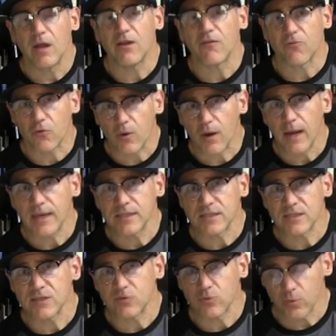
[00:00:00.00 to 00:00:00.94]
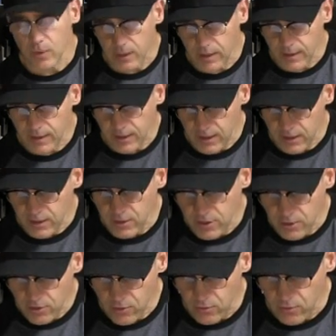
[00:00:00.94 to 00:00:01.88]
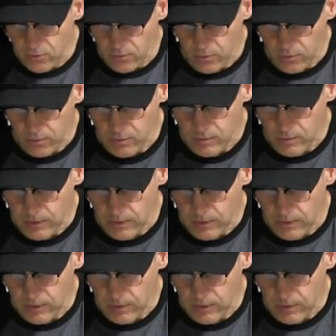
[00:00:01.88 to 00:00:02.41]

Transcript: if Christ is really in you.